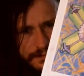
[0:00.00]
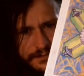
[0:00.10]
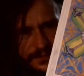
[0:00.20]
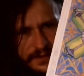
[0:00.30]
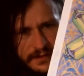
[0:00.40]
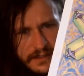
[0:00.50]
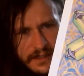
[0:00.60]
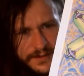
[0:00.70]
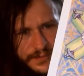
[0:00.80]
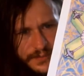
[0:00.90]
and
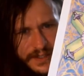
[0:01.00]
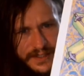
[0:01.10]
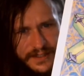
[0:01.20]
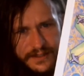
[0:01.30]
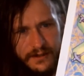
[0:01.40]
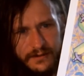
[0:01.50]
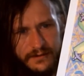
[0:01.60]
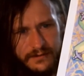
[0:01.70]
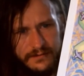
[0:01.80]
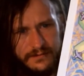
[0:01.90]
contemplating it all,
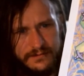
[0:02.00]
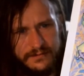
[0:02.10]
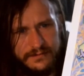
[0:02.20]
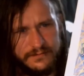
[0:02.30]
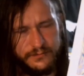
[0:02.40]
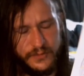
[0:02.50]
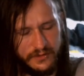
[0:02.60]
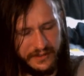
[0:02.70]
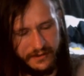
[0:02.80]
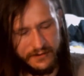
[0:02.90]

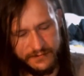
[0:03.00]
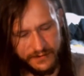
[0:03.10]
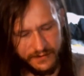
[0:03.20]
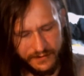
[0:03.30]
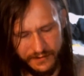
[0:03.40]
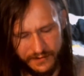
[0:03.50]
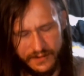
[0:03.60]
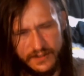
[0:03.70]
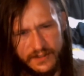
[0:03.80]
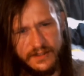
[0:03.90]
mulling it over.
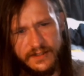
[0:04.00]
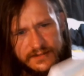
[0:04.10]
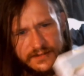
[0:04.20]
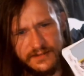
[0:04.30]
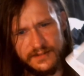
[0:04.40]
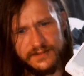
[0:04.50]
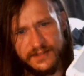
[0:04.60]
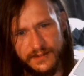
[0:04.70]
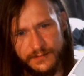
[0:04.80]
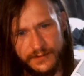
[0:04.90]
That's the
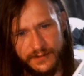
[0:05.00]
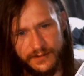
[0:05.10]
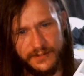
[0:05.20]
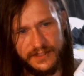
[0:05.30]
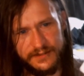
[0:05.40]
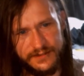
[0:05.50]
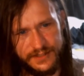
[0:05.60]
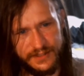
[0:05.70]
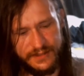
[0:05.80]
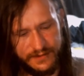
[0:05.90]
same Hermit
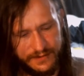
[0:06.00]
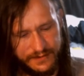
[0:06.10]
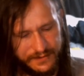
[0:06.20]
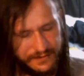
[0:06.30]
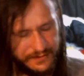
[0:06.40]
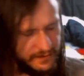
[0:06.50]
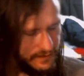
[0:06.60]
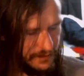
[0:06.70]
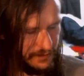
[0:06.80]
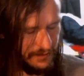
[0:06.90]
energy.
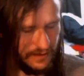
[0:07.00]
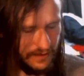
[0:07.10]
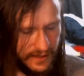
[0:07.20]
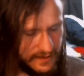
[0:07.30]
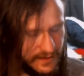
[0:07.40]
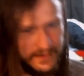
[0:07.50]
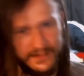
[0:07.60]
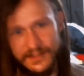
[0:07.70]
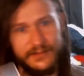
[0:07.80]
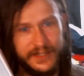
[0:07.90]
Like, this is
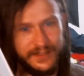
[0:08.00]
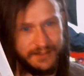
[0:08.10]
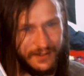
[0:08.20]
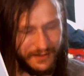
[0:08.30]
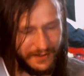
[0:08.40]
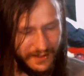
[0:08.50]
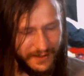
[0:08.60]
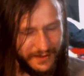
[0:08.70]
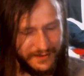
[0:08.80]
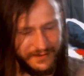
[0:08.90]
like major
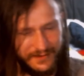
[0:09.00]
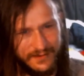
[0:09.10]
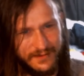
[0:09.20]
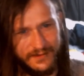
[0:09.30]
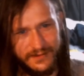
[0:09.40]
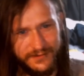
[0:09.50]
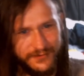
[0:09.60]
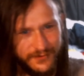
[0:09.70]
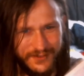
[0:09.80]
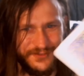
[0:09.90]
arcana,
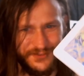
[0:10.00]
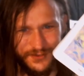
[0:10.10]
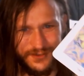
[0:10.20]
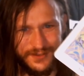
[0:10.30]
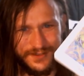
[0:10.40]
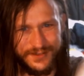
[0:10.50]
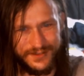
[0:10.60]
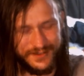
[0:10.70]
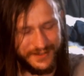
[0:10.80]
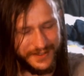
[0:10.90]
4 of Swords
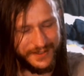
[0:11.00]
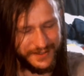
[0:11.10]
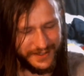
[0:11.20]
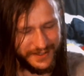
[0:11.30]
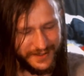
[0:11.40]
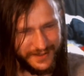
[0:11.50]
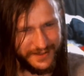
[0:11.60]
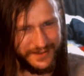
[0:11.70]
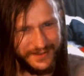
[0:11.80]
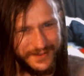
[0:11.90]
energy.
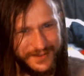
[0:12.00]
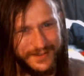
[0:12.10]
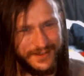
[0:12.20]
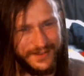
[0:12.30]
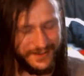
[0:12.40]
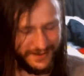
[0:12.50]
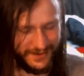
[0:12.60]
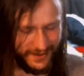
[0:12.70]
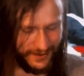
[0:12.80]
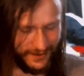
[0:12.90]

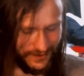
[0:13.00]
So,